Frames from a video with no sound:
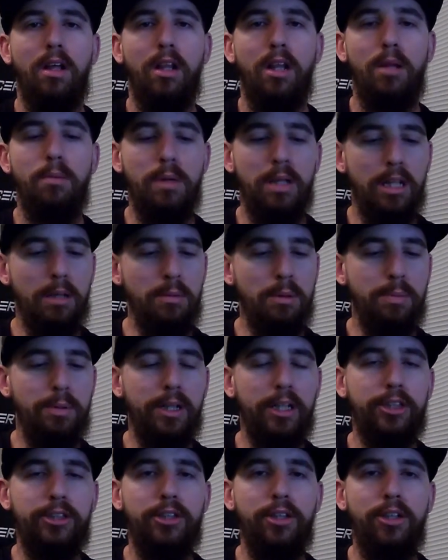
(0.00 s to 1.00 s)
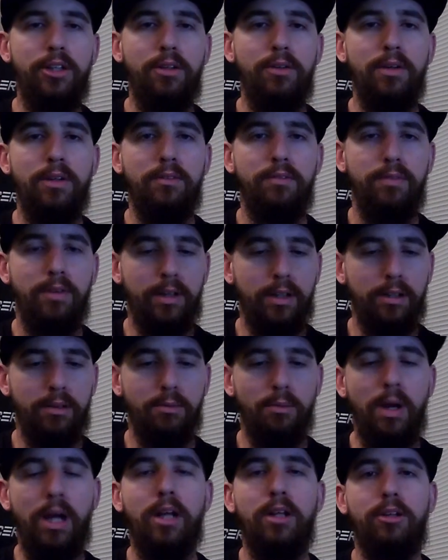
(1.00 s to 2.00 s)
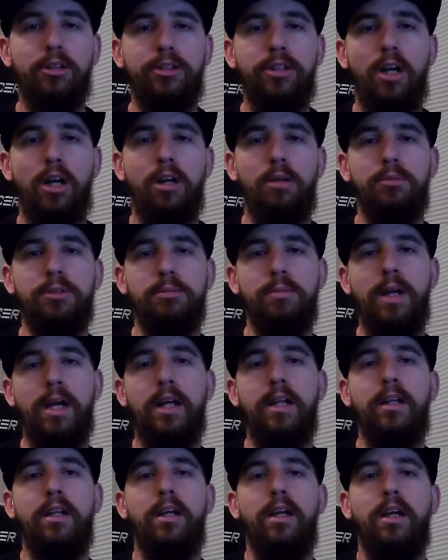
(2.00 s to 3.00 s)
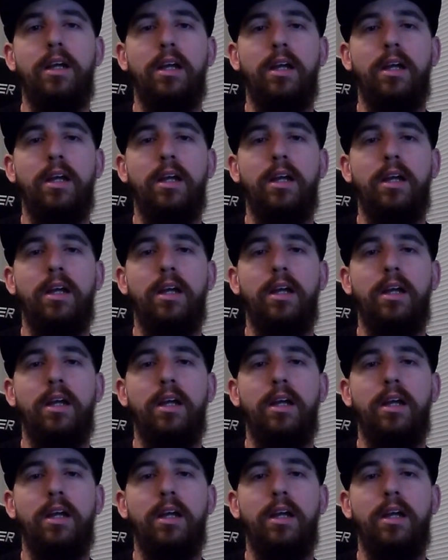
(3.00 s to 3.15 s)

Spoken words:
Let me put it to you in fucking regular terms, man.